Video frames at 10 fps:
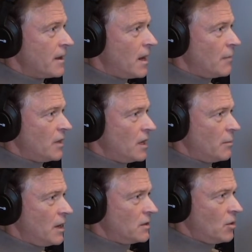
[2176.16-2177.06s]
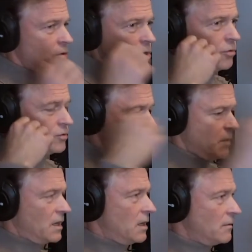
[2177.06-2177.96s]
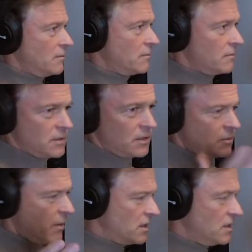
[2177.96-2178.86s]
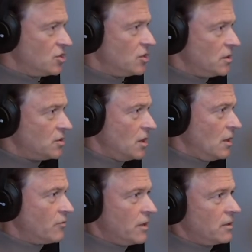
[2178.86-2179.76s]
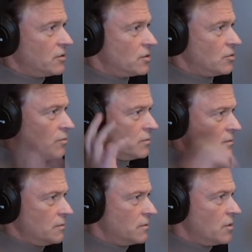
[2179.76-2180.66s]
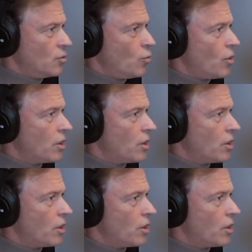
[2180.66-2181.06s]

thinking about going home to making dinner to my children, to go to work